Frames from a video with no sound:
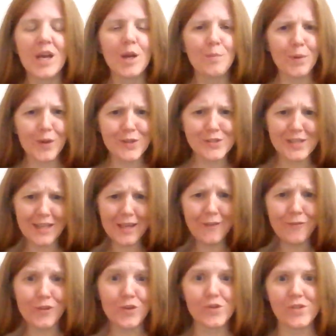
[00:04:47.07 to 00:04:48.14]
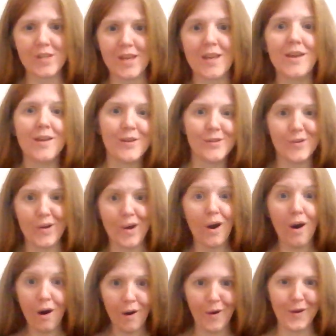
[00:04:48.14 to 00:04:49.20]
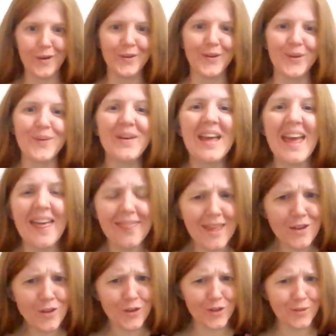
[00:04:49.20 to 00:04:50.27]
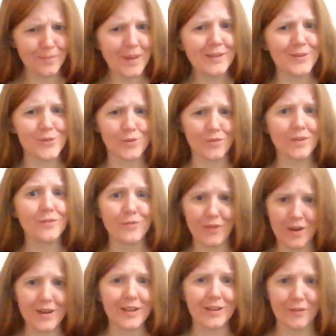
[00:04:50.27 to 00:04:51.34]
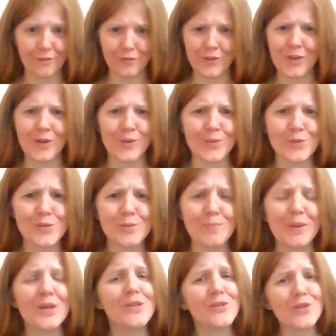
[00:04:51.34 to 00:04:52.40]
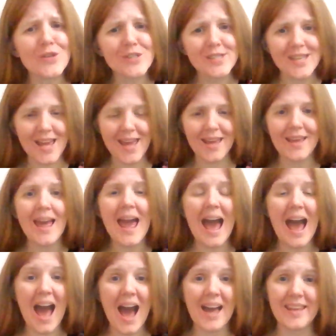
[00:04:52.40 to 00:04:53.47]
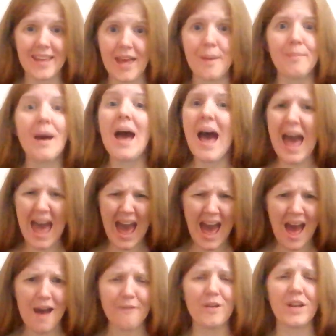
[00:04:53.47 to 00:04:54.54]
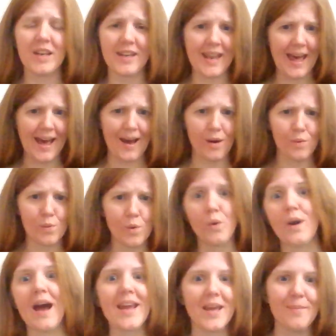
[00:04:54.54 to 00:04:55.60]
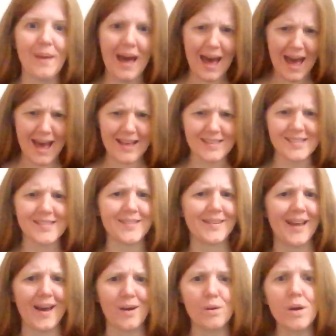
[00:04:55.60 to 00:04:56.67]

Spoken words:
Because if you say jag är här nu, then you're going to make the Swede very confused because you're saying I am have now or I am has now.